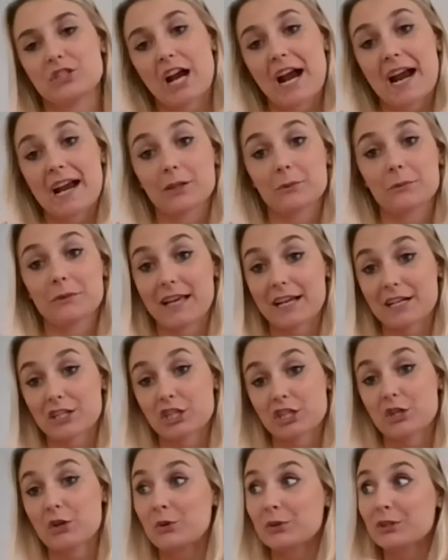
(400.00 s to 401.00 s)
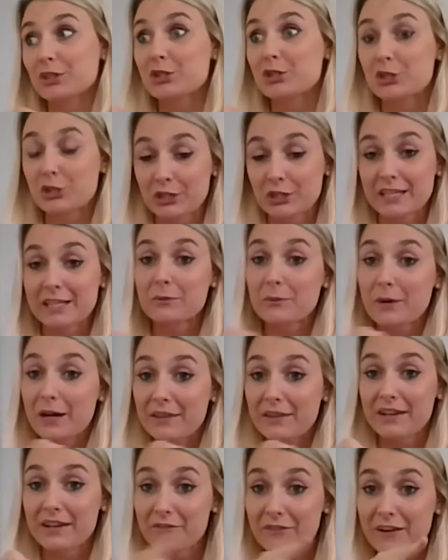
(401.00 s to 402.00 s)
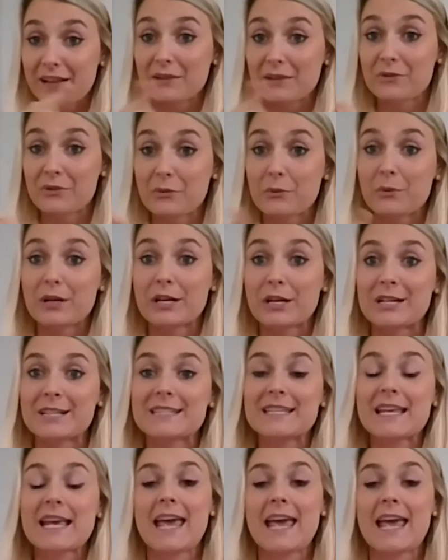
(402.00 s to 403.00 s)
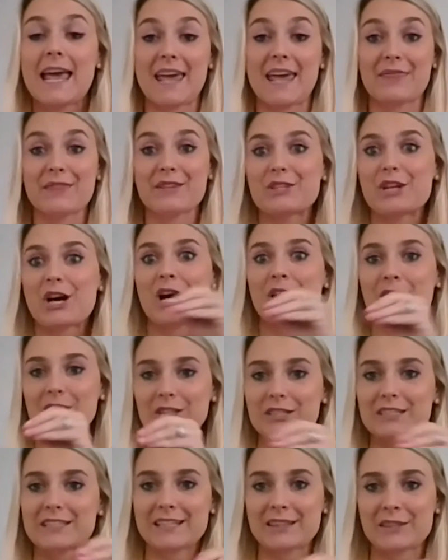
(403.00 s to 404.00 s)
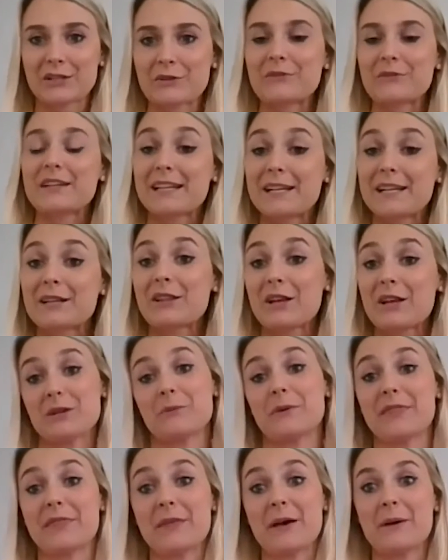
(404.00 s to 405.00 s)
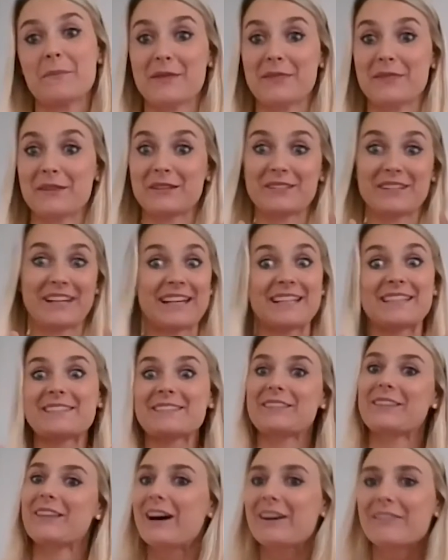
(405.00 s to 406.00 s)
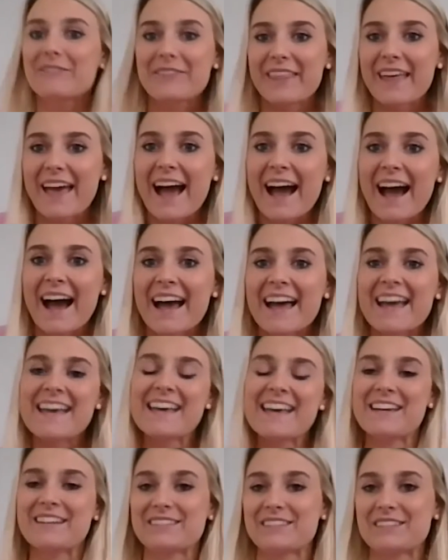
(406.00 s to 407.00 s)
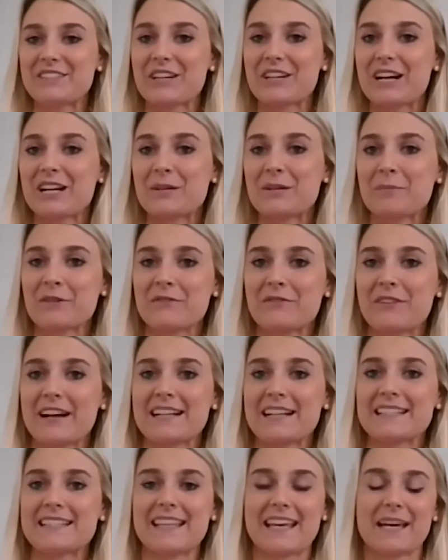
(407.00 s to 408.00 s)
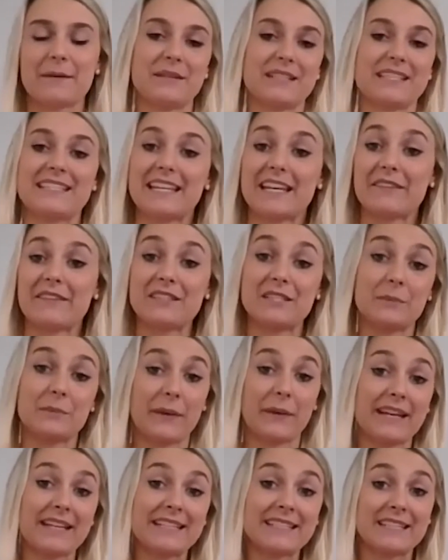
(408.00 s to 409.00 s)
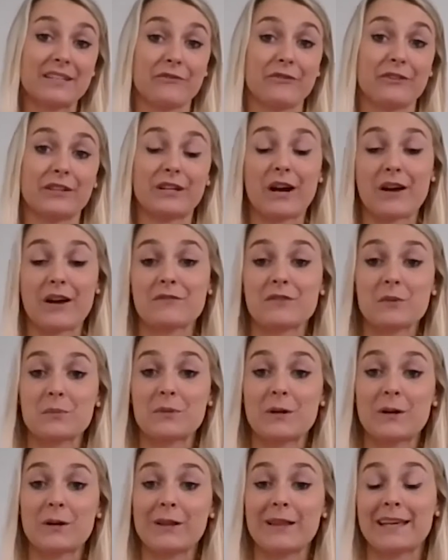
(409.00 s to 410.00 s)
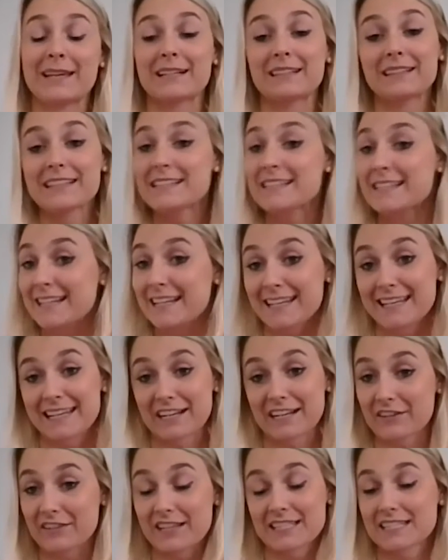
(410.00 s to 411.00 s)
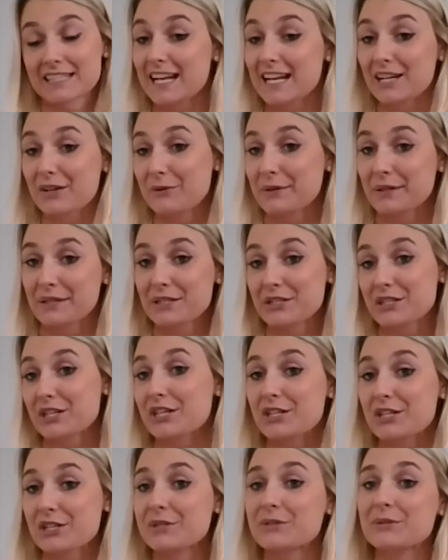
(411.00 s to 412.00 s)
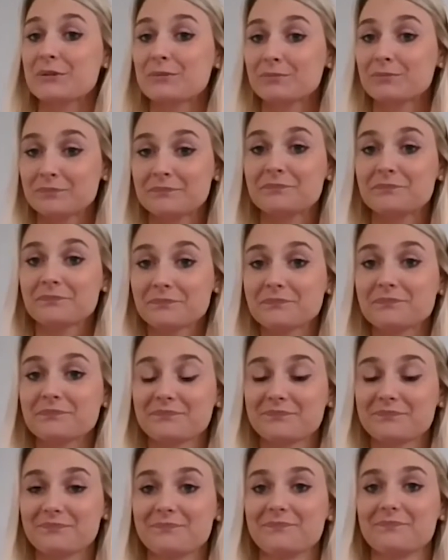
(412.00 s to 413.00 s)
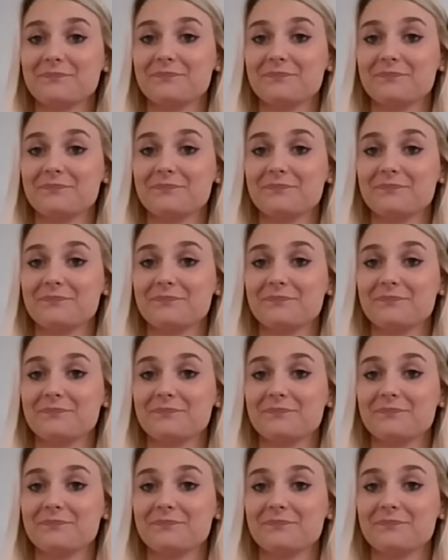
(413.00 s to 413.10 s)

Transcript: child will actually hold a treat while they follow the words, and the dog looks like they're reading along with them, and the kids love that. The dog provides them a safe space to feel comfortable and a listening ear that's not going to offend you.